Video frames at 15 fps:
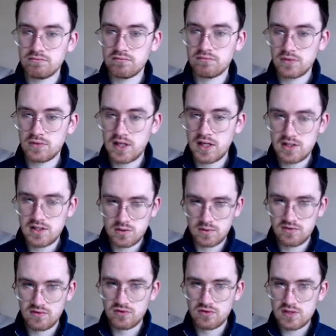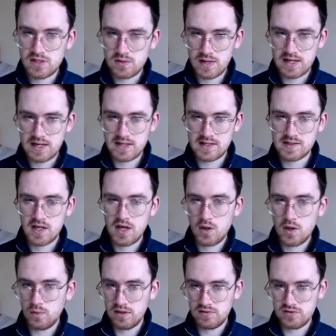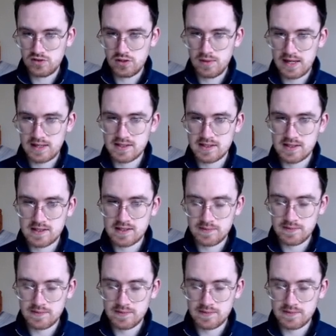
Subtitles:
Okay, so we have 3 y's, we have 2 x's.